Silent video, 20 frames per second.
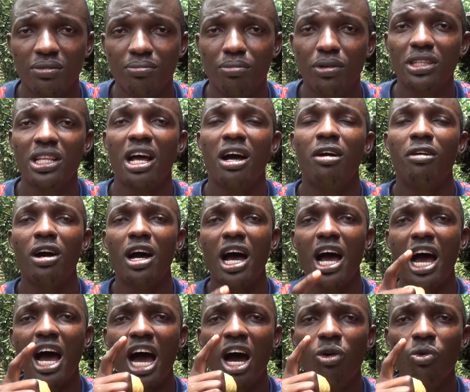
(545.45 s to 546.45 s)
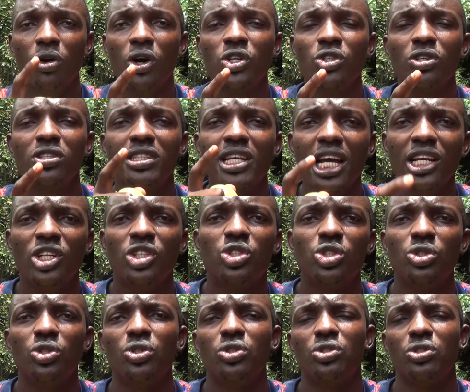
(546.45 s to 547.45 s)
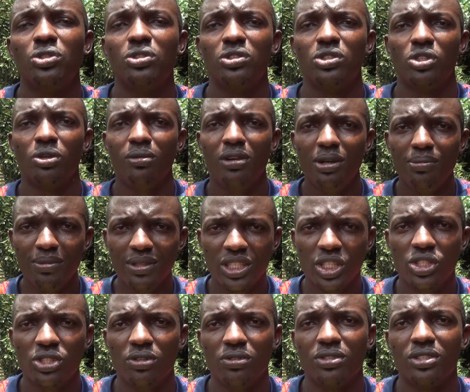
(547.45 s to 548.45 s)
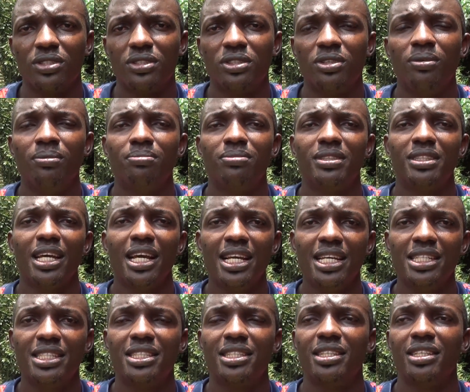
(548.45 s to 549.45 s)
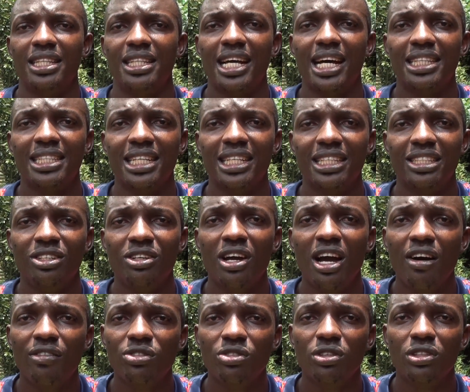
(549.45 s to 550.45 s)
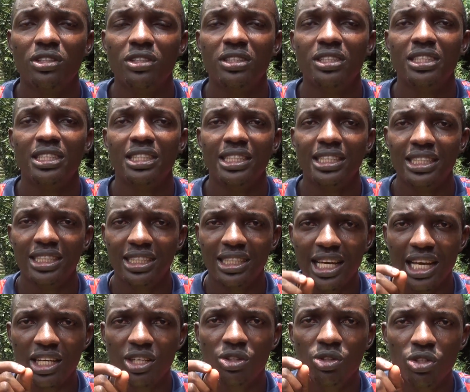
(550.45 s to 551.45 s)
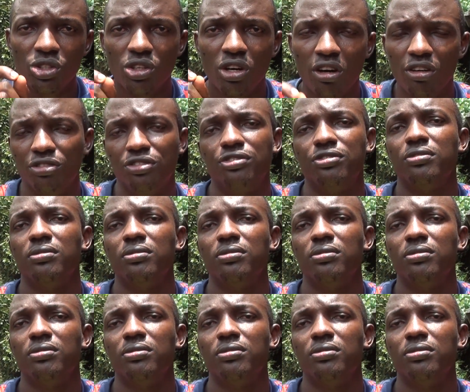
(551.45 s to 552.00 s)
but I will also tell the truth, some limitations, some things that you have to take note of.